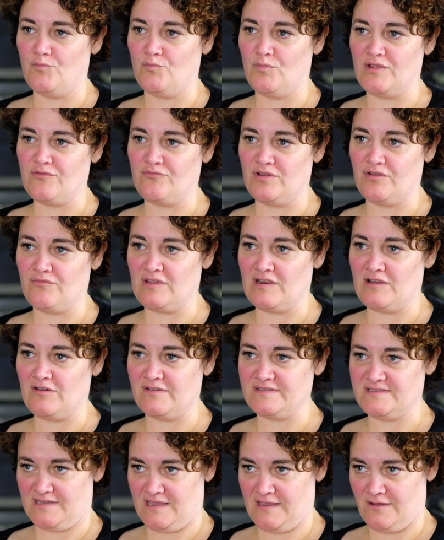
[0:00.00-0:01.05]
when we
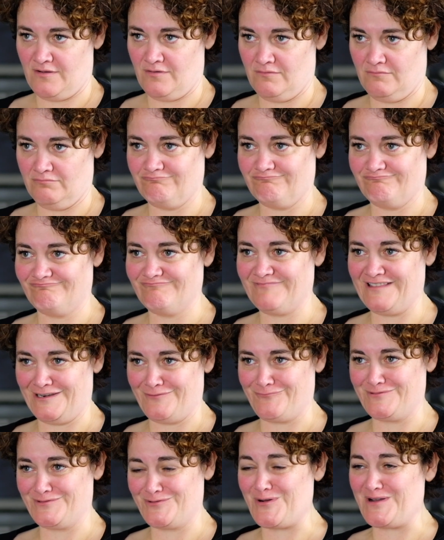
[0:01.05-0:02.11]
realised that
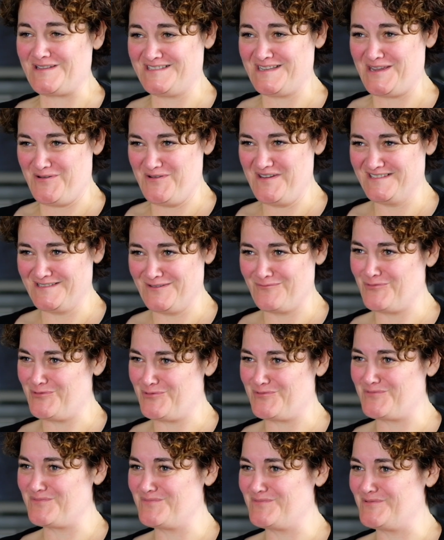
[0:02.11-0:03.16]
it was quite serious and we
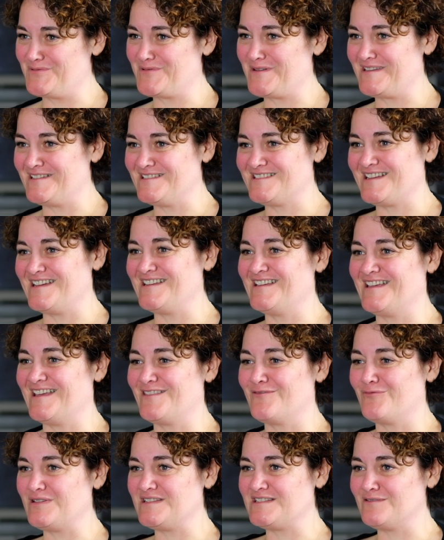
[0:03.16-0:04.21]
were going to stay
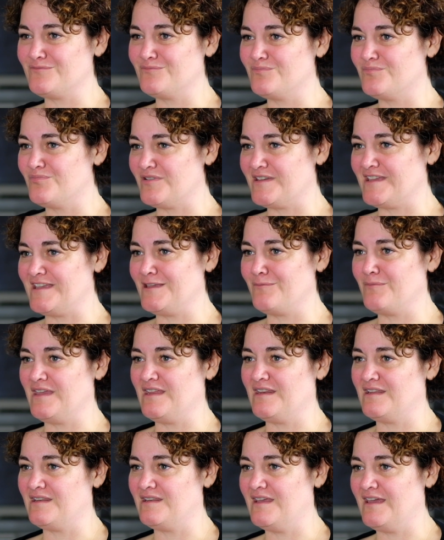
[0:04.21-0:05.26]
together, we did bring him
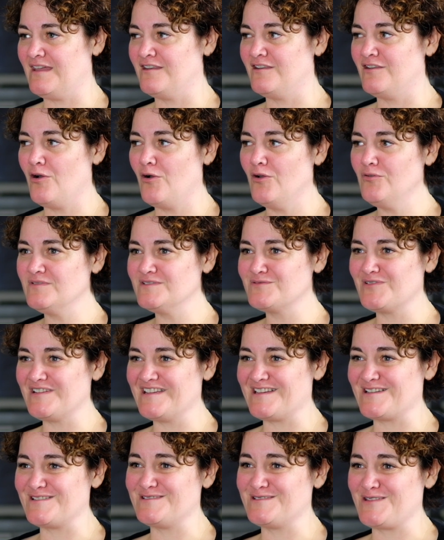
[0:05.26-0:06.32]
in, and I was really
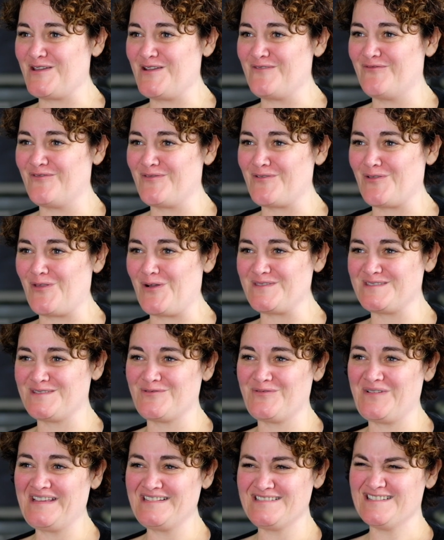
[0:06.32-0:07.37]
concerned for lots
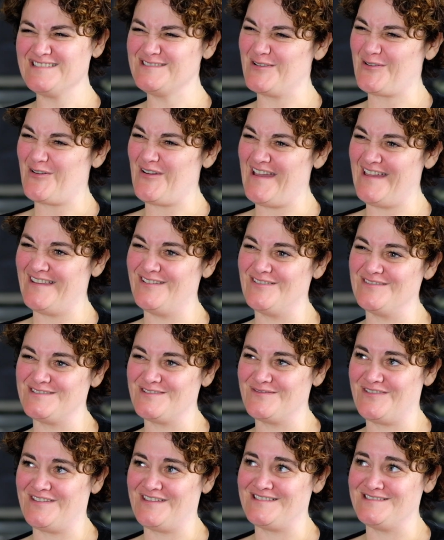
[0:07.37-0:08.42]
of reasons. Like, I had lots
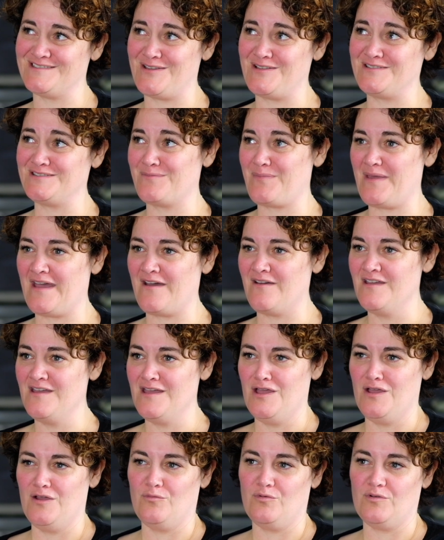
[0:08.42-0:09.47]
of concerns about,
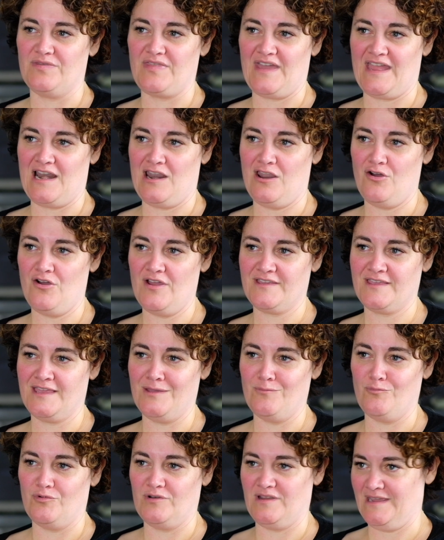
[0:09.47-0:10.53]
would they like
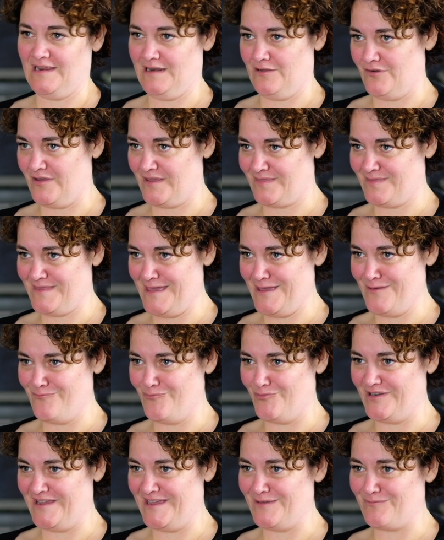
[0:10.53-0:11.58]
him, would he like them,
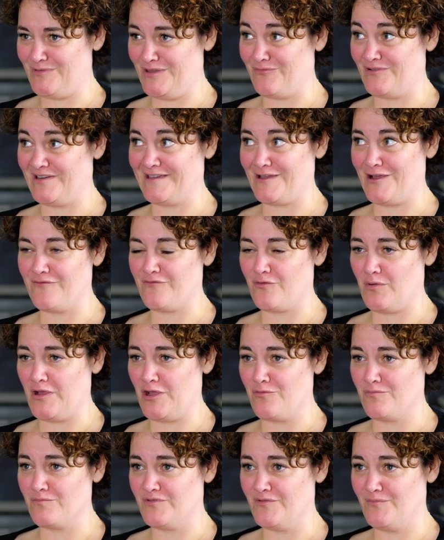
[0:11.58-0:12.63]
would he be really
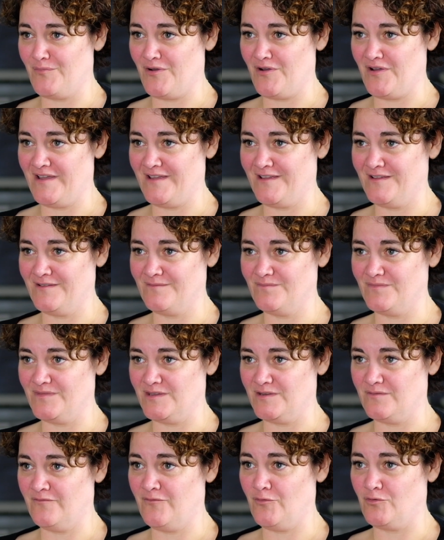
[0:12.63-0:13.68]
overwhelmed by
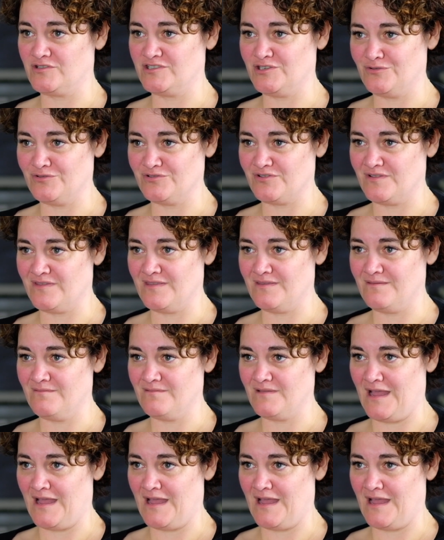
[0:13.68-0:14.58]
4 children,